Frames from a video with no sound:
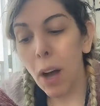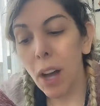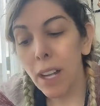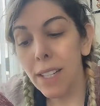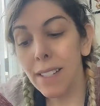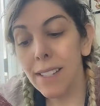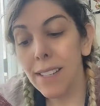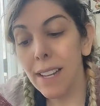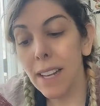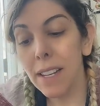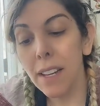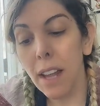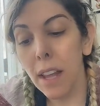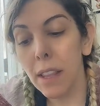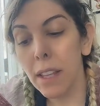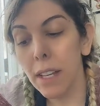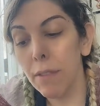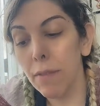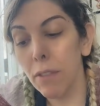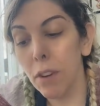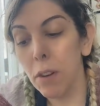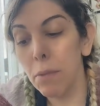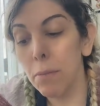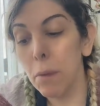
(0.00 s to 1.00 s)
Maud
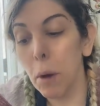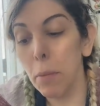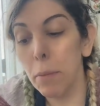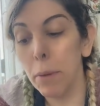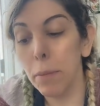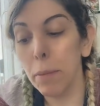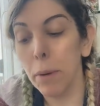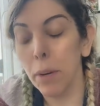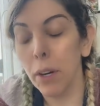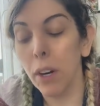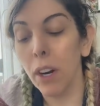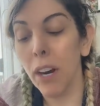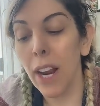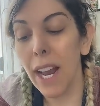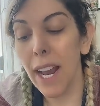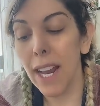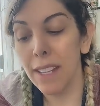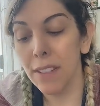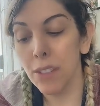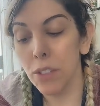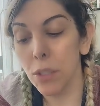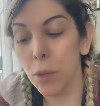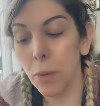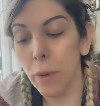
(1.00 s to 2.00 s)
said nothing for a moment, but
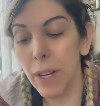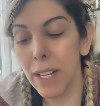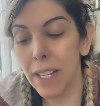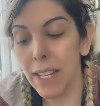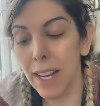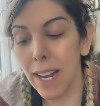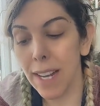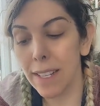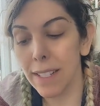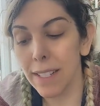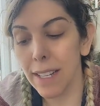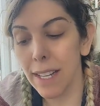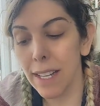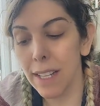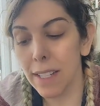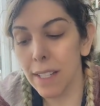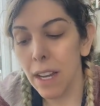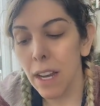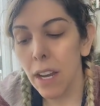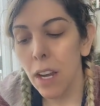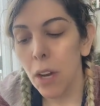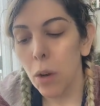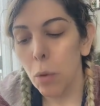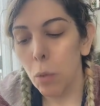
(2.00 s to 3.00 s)
her hand squeezed
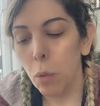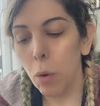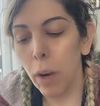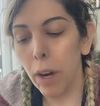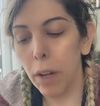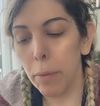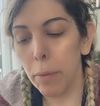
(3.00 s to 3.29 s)
Essie's.